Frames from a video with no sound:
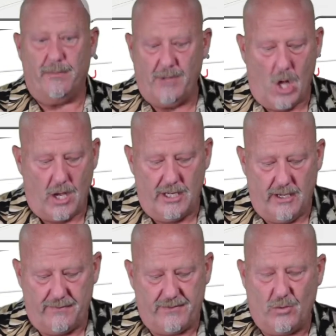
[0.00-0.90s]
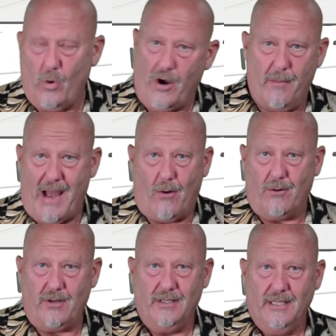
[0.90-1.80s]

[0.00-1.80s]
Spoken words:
them long enough to wear them out.